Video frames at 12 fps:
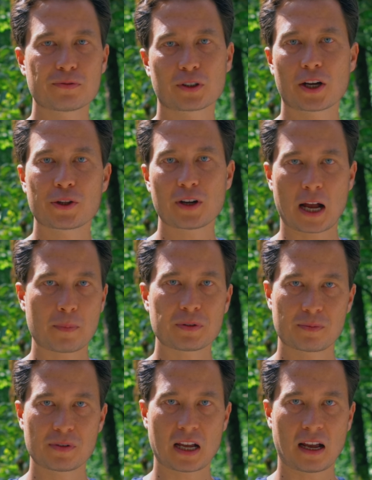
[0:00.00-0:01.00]
for other apps
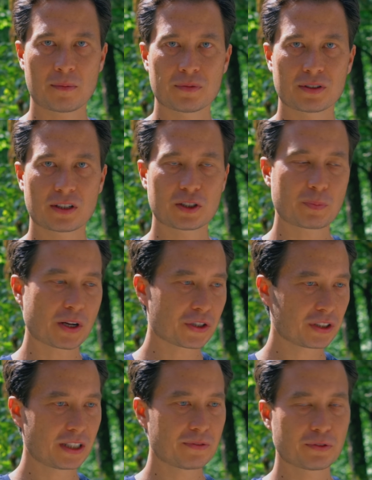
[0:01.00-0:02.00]
sometimes,
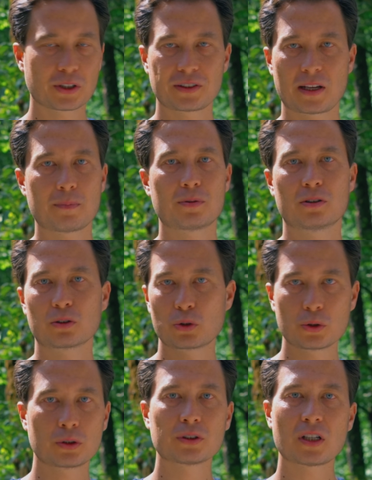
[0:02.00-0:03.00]
especially, for example,
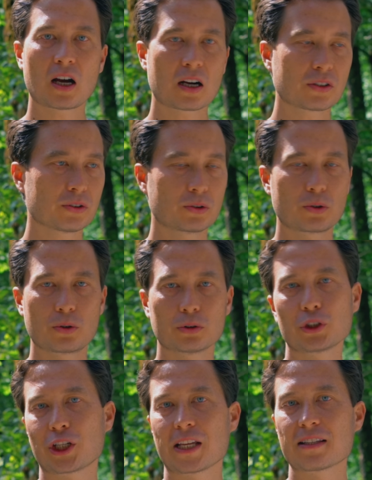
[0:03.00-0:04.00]
Google Docs or Google
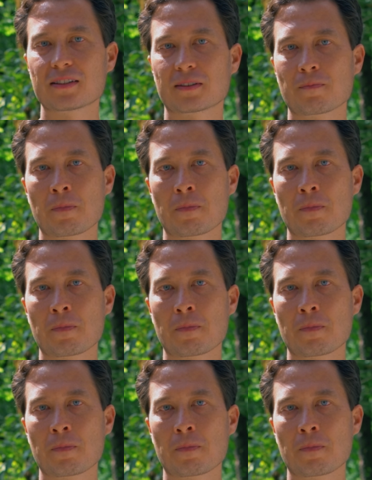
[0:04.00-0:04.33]
Sheets.